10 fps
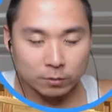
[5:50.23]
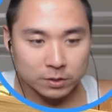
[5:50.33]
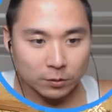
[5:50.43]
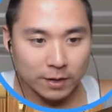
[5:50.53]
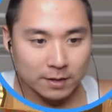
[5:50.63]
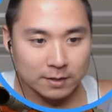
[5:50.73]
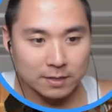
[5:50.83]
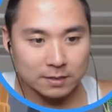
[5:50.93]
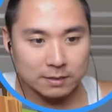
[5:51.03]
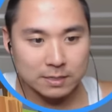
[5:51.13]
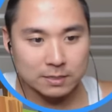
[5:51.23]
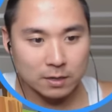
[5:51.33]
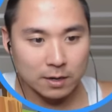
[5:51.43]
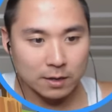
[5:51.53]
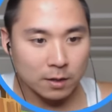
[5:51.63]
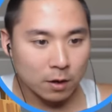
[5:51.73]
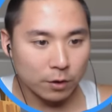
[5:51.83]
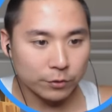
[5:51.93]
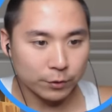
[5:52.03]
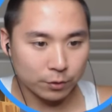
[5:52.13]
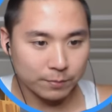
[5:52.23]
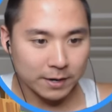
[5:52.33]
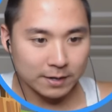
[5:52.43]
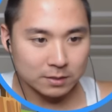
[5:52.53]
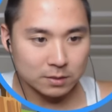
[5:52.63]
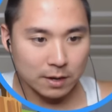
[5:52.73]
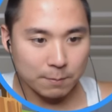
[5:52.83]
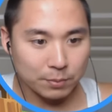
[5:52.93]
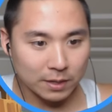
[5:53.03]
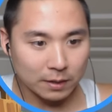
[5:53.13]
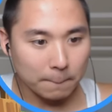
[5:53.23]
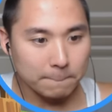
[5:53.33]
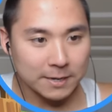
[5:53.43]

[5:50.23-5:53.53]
Let's go ahead and get these uh, other girl bunnies big,